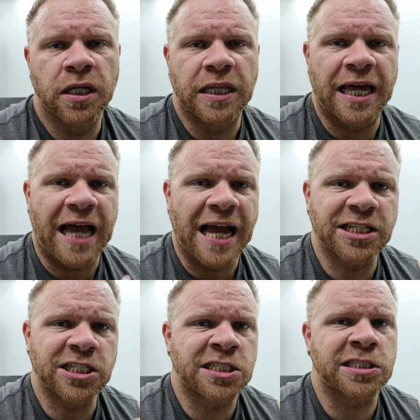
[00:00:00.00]
Like I
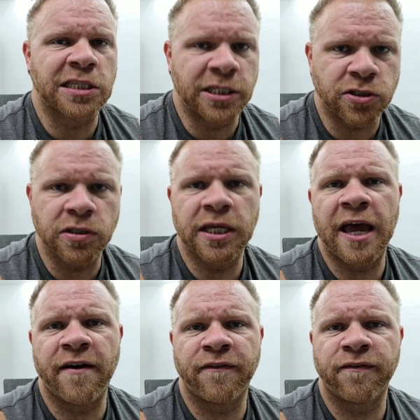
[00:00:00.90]
just literally
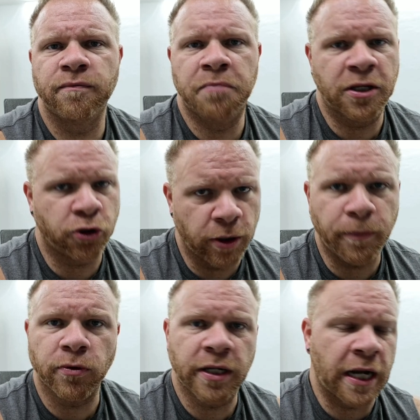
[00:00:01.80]
have been
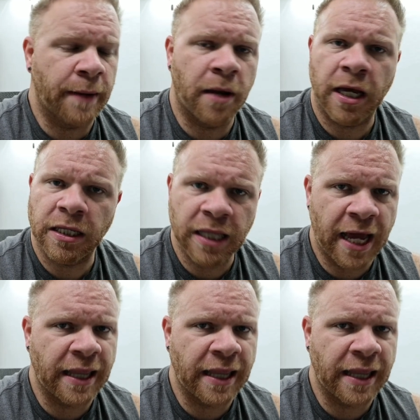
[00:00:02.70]
crippled, and I'm not gonna lie.